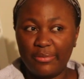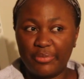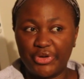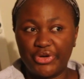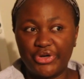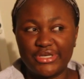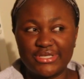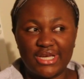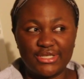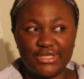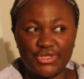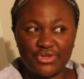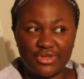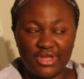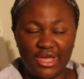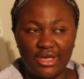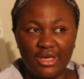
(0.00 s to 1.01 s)
because I do
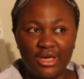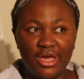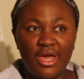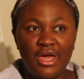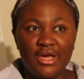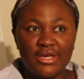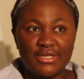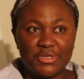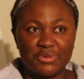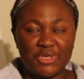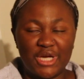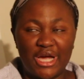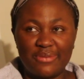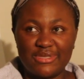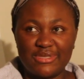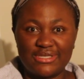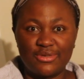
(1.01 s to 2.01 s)
think
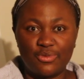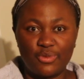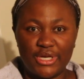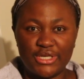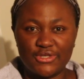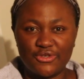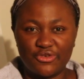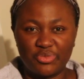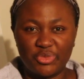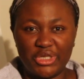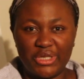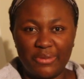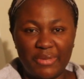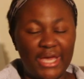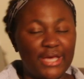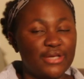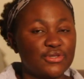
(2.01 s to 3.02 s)
sometimes it's a waste of money
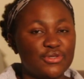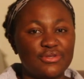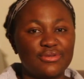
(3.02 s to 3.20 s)
paying